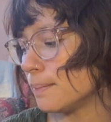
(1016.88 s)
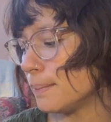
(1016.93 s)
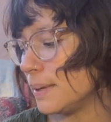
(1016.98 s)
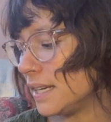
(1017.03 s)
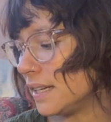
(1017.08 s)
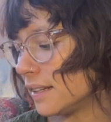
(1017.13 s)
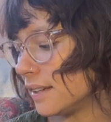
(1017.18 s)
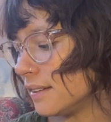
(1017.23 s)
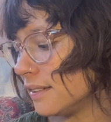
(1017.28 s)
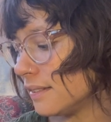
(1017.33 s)

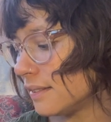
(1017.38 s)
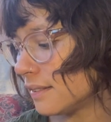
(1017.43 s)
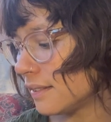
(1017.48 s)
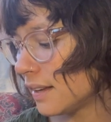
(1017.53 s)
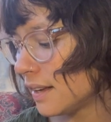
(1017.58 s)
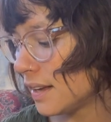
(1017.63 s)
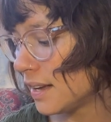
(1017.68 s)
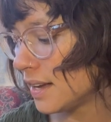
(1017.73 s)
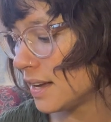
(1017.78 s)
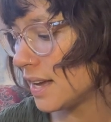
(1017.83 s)
because
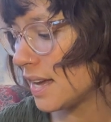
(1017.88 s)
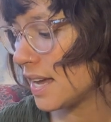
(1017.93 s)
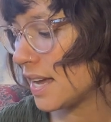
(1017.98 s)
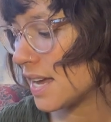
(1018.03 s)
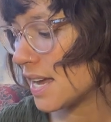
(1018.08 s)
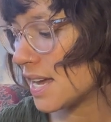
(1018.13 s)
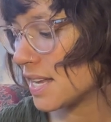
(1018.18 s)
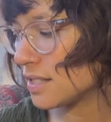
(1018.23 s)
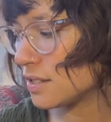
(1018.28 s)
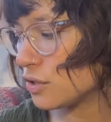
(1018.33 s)

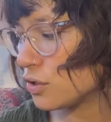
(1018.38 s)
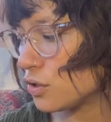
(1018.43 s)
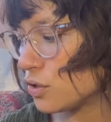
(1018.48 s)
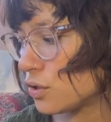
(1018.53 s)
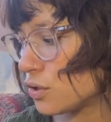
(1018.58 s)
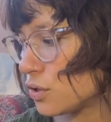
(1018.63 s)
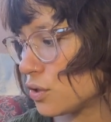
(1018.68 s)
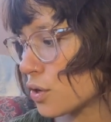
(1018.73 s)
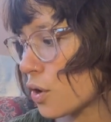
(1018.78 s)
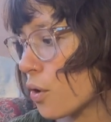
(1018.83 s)
it's
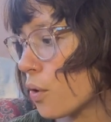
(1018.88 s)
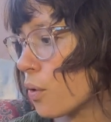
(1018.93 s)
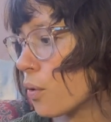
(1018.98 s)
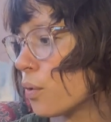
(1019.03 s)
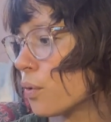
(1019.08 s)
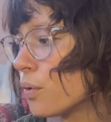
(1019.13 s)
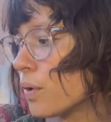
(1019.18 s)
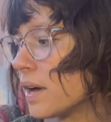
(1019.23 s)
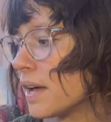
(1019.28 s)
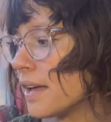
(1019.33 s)

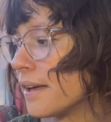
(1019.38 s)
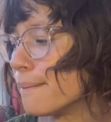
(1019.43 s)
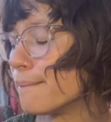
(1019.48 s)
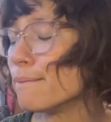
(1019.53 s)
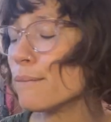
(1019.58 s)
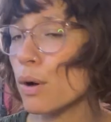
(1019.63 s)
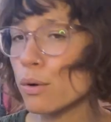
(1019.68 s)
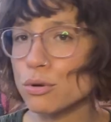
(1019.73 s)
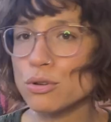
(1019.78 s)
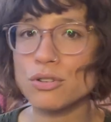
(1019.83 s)
so
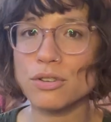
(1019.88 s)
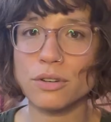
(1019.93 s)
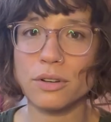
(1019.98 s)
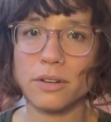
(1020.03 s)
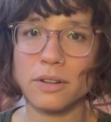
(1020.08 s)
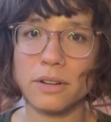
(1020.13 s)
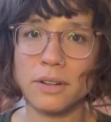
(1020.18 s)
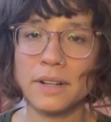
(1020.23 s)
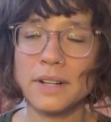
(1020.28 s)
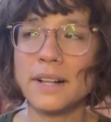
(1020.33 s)

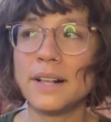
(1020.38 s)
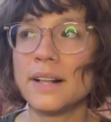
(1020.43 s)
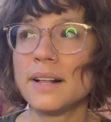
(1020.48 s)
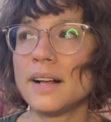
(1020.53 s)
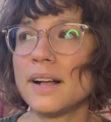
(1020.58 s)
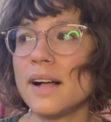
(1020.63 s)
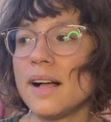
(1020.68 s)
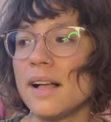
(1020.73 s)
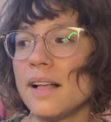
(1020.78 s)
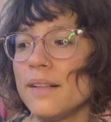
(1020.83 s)
emotional.
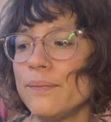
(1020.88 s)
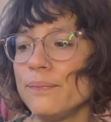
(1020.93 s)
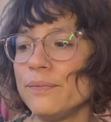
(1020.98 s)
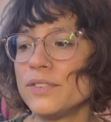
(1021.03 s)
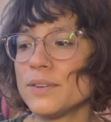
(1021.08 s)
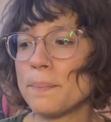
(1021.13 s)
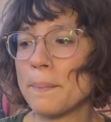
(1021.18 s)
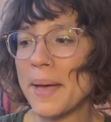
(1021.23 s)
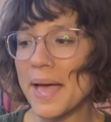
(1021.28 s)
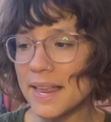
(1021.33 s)
Um,
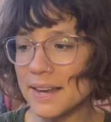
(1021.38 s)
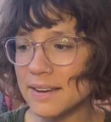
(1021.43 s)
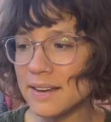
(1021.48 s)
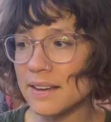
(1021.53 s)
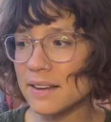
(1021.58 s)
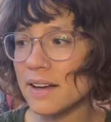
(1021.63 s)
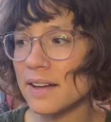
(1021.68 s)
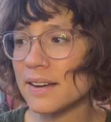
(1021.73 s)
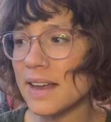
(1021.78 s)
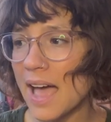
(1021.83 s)

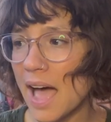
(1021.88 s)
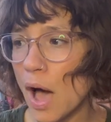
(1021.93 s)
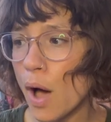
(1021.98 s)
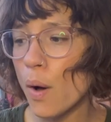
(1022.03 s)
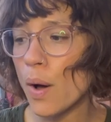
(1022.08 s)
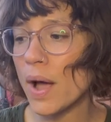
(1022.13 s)
depending on how